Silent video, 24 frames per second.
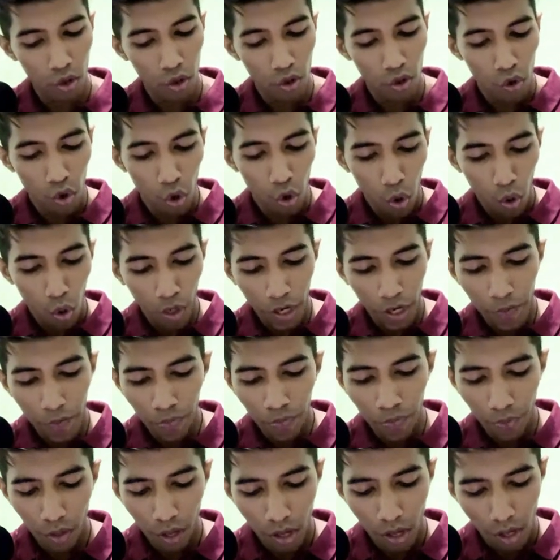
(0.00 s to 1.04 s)
Okay.
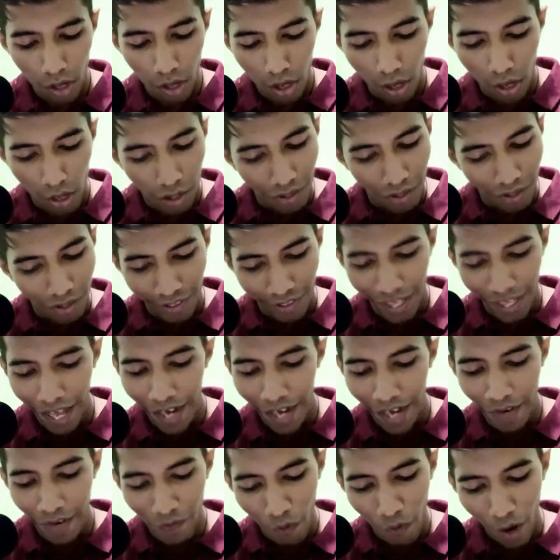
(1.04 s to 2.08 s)

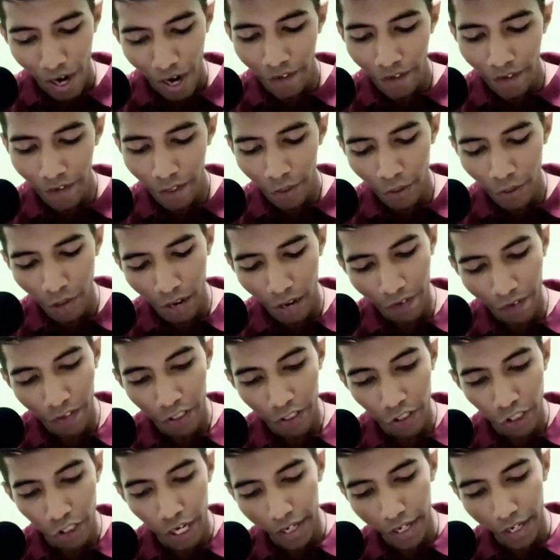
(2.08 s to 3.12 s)
Then what I will do, I will
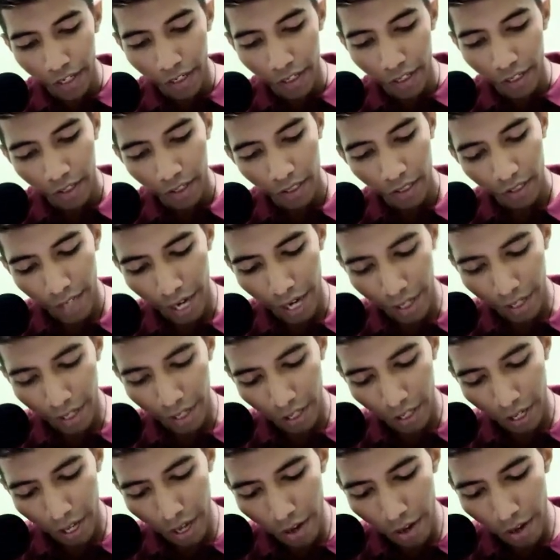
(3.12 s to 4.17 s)
check that
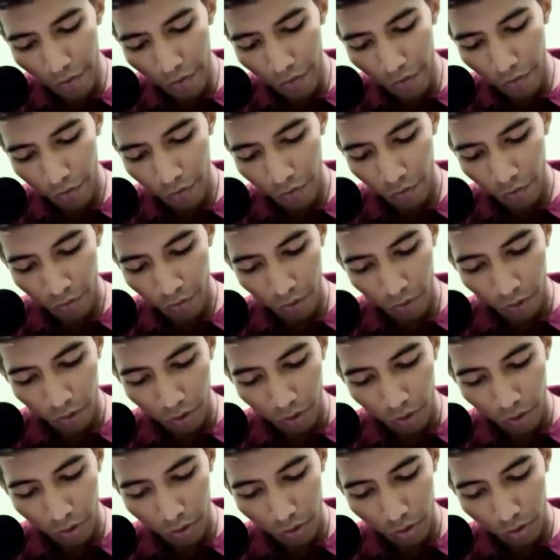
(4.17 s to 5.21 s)
if
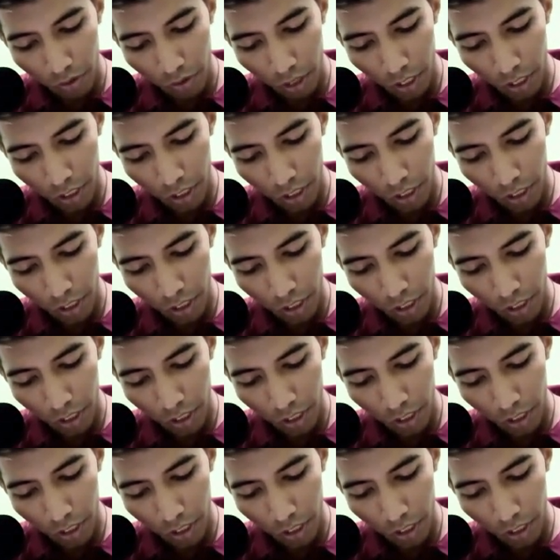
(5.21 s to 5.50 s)
this